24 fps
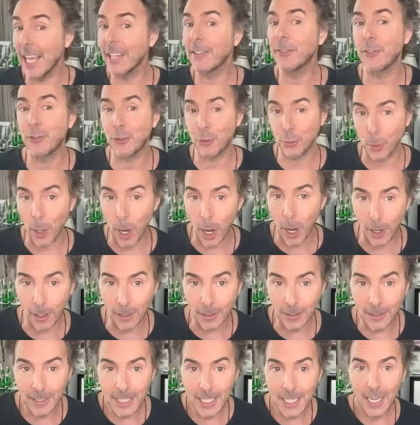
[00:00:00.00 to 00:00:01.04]
less
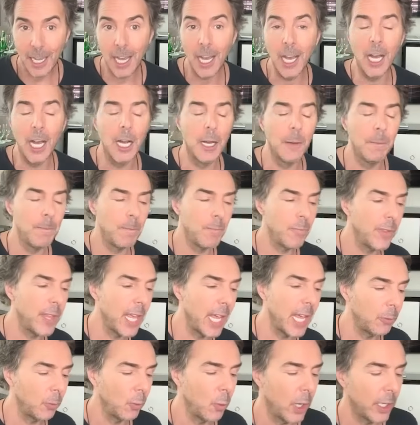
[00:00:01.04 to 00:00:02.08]
strong um,
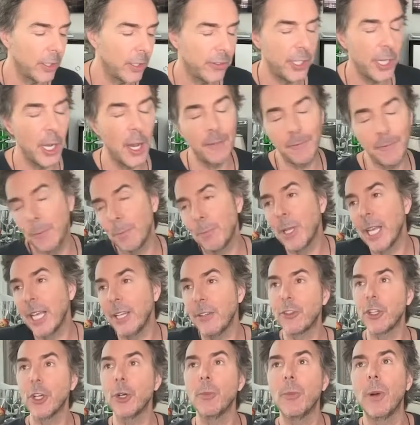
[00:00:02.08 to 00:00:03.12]
than ones he often
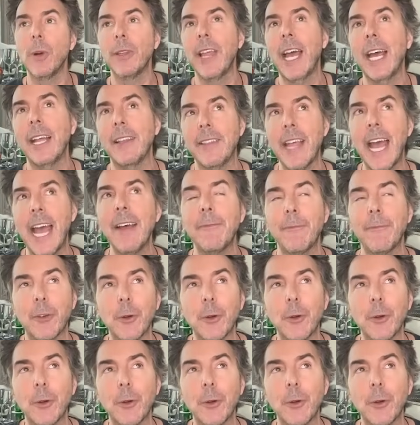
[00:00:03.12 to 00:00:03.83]
plays. So that that